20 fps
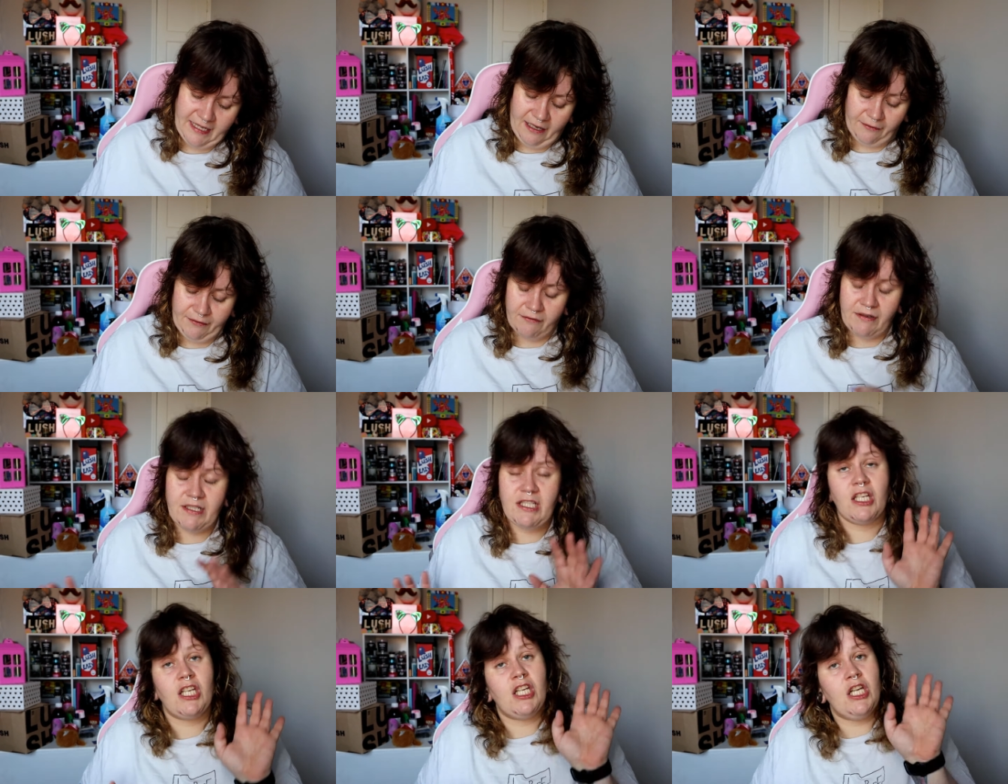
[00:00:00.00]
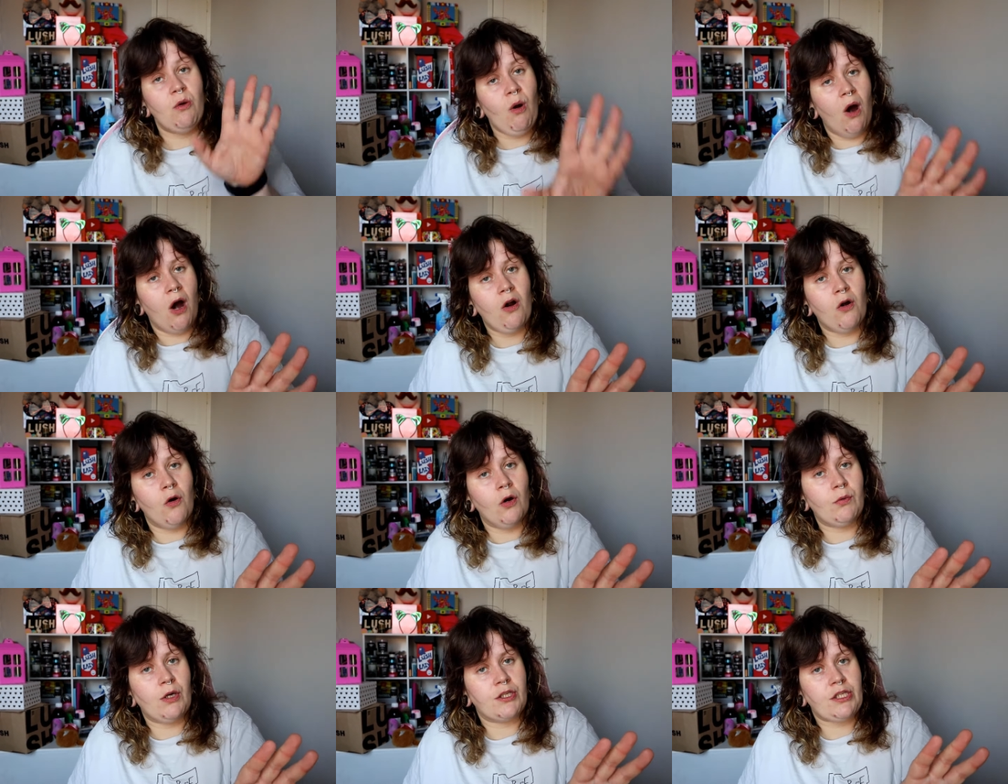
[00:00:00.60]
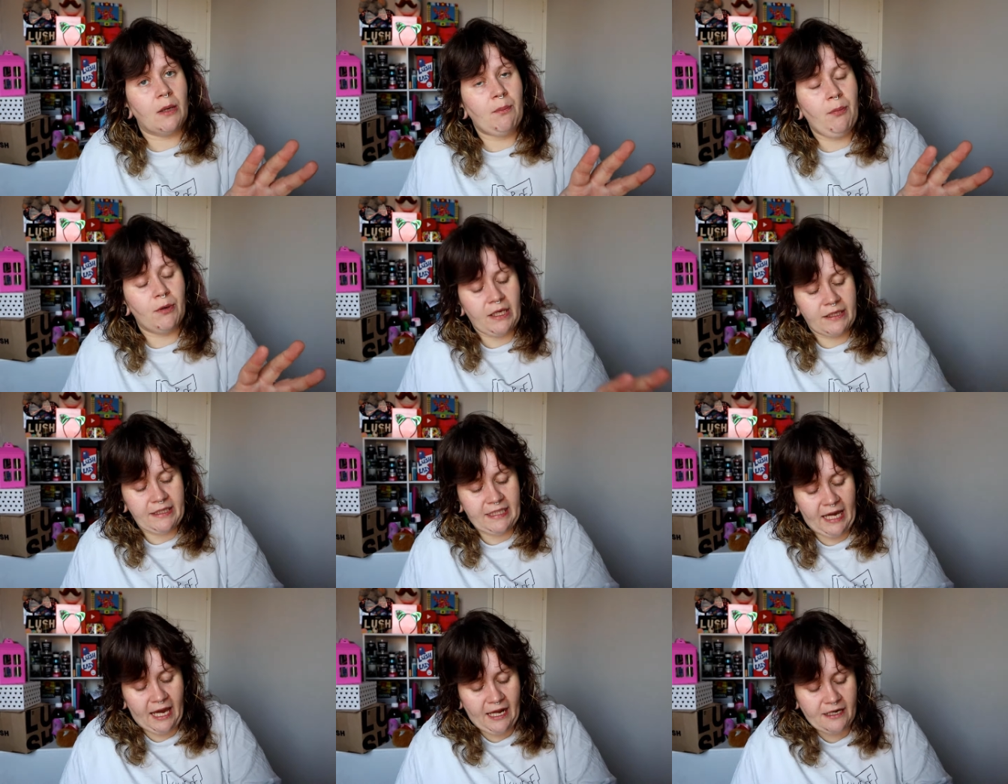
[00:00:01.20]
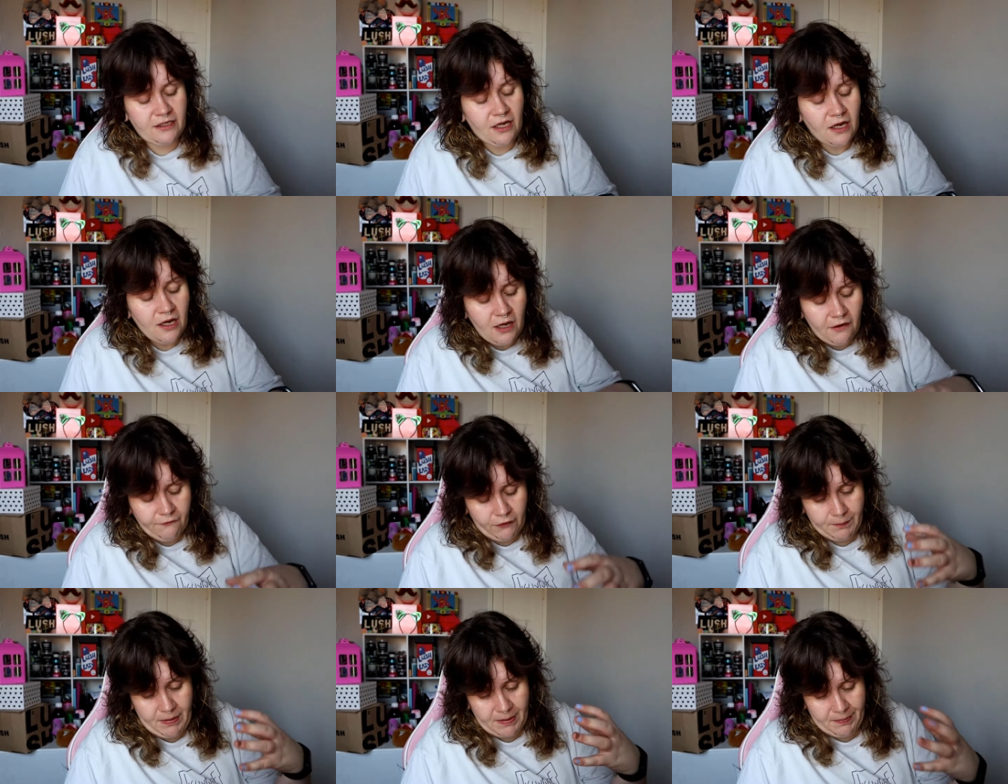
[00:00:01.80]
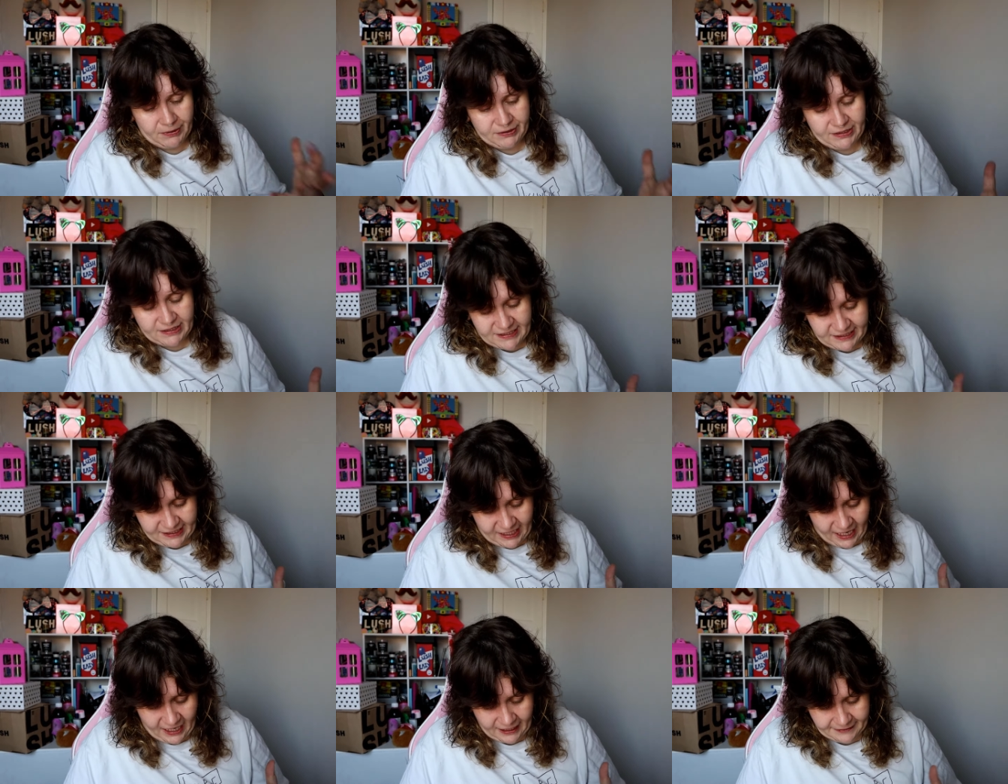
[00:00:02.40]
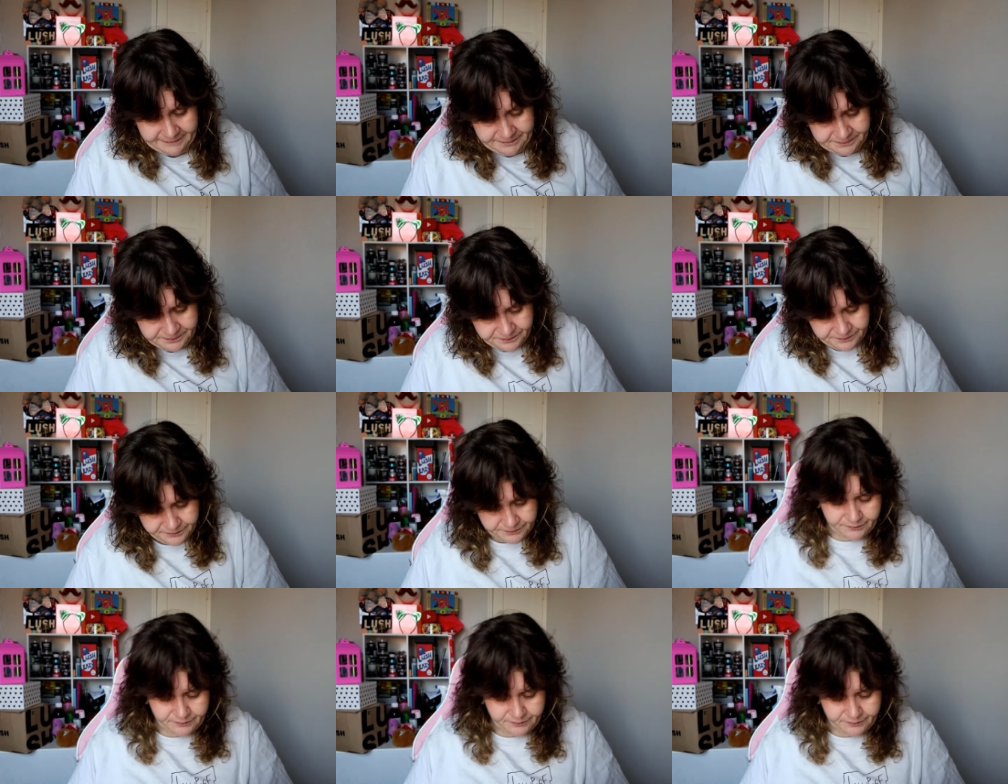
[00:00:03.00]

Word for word: Now there is a QR code which I'll put at the end for people to scan.